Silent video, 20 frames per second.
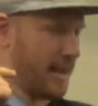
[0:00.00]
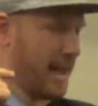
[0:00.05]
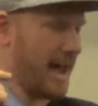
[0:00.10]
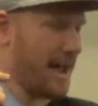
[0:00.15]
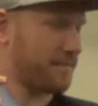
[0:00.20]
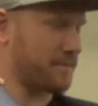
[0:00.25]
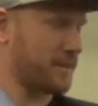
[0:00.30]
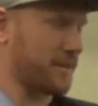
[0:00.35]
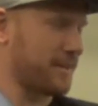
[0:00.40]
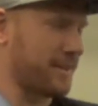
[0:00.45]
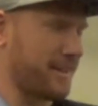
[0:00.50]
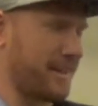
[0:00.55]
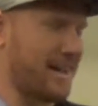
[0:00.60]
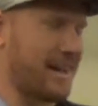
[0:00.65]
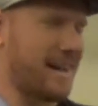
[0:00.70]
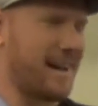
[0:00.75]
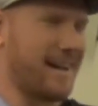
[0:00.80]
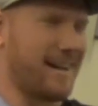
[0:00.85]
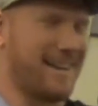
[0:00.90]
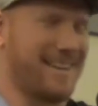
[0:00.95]
after
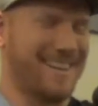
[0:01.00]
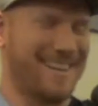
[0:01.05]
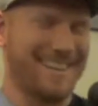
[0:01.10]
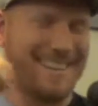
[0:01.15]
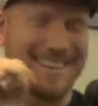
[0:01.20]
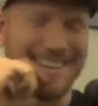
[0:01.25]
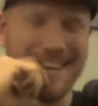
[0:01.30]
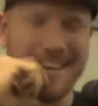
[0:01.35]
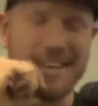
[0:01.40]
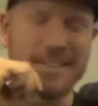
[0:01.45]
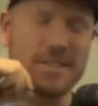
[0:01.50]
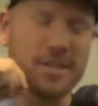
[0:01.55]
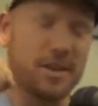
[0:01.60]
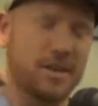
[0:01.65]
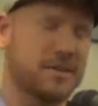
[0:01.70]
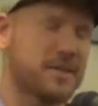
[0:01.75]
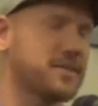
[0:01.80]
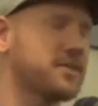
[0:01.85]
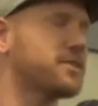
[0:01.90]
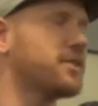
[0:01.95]
the
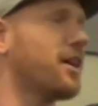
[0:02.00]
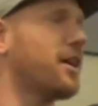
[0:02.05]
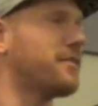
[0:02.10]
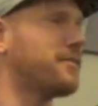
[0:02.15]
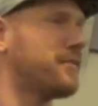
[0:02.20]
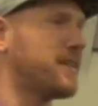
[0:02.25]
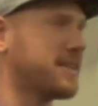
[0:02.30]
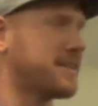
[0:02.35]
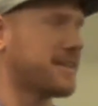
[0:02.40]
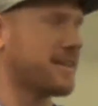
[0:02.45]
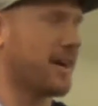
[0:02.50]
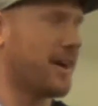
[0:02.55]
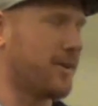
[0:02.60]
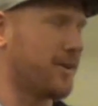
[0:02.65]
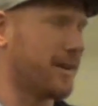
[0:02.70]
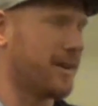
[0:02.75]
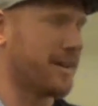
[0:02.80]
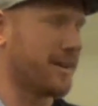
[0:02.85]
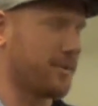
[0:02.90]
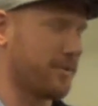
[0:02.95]
surgeon saw fit to
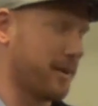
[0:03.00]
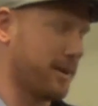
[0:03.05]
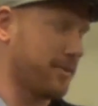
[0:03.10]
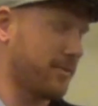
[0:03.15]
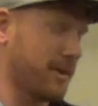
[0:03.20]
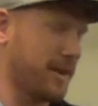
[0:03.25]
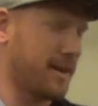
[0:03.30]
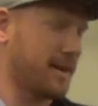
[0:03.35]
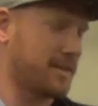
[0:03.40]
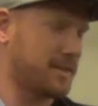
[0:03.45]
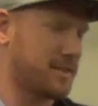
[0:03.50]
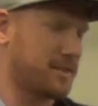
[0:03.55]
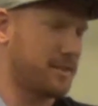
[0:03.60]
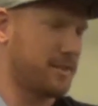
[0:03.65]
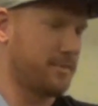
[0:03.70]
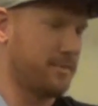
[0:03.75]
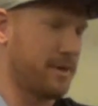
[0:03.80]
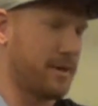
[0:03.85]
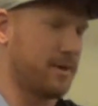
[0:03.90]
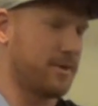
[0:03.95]
go in and rearrange
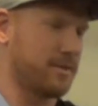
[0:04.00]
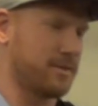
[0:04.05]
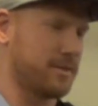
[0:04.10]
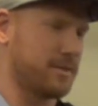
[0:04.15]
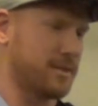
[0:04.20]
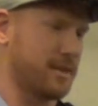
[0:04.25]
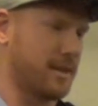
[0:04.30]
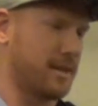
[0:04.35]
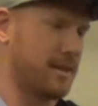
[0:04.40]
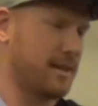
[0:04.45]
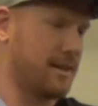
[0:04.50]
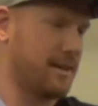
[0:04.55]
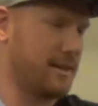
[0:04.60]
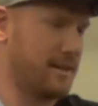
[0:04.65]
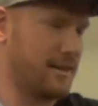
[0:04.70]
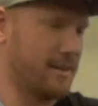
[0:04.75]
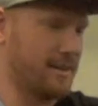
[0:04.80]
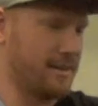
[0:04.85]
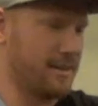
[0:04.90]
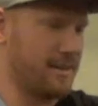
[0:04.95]
the bones
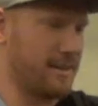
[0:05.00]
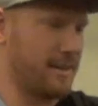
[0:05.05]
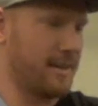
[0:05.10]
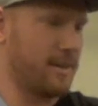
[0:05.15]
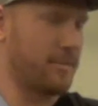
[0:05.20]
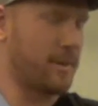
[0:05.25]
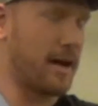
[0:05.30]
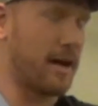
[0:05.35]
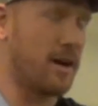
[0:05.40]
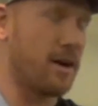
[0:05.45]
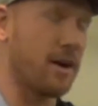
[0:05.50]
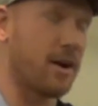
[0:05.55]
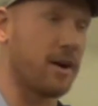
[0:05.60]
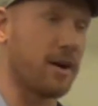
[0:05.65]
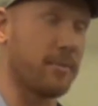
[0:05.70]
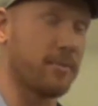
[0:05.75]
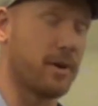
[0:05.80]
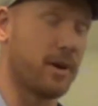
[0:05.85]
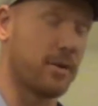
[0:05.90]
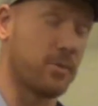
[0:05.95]
in my
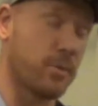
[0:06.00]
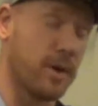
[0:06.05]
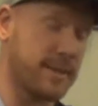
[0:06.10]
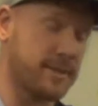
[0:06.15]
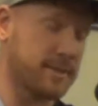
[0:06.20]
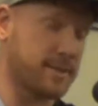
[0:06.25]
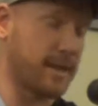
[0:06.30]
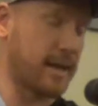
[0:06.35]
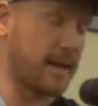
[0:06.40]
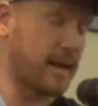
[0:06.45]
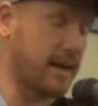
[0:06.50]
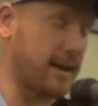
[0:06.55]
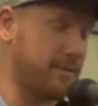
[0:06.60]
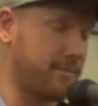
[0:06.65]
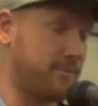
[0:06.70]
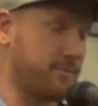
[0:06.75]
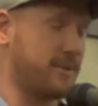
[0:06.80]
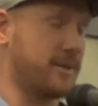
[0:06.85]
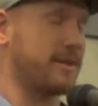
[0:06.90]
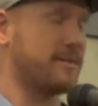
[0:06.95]
arm on Wednesday,
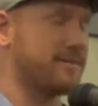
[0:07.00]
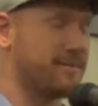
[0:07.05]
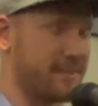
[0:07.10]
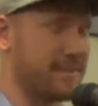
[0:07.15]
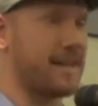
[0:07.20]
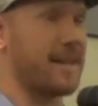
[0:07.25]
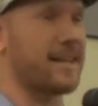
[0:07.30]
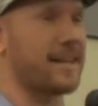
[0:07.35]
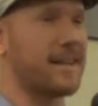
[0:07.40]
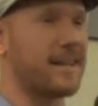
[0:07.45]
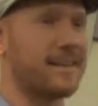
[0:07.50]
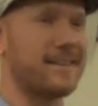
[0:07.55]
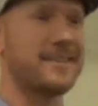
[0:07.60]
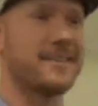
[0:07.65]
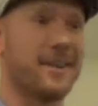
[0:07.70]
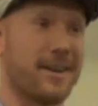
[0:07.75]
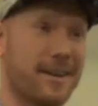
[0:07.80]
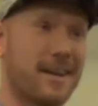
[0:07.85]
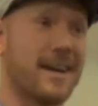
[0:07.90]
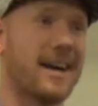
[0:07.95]
I've been taking
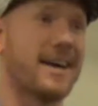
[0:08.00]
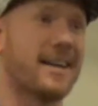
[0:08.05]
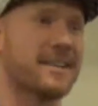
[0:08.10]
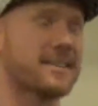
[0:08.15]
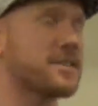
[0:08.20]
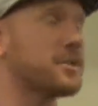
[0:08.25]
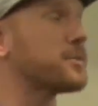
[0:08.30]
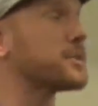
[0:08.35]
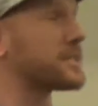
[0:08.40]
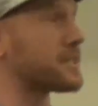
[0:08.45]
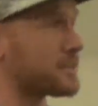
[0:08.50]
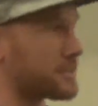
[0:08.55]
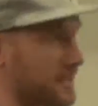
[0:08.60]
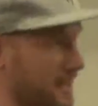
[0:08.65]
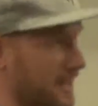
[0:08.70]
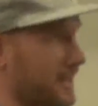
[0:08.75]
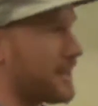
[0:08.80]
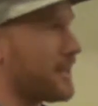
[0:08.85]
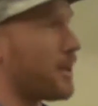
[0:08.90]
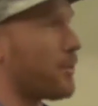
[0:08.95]
narcotics, so which is
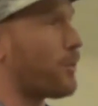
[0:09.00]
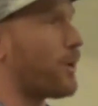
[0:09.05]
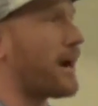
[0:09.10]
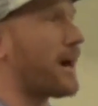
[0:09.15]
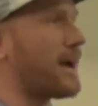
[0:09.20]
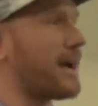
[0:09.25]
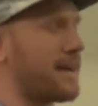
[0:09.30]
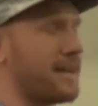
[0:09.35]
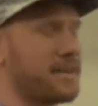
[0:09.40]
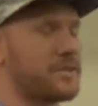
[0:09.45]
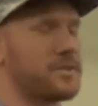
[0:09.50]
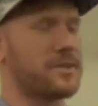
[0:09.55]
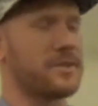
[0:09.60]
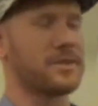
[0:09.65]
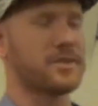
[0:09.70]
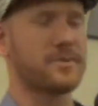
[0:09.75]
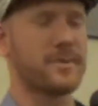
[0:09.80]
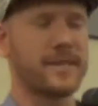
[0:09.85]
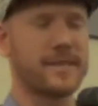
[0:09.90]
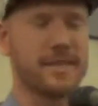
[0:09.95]
why I
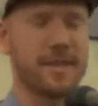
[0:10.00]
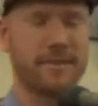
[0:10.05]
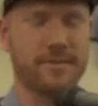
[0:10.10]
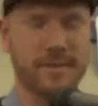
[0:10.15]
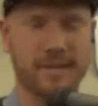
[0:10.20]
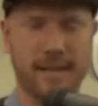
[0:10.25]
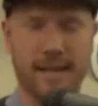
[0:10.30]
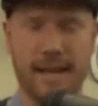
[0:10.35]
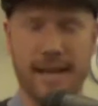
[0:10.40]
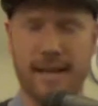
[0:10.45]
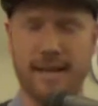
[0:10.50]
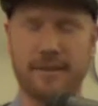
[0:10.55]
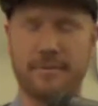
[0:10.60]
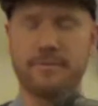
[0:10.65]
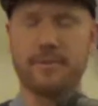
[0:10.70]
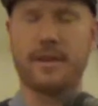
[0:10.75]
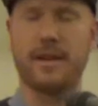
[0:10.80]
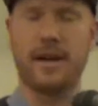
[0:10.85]
introduced myself as high.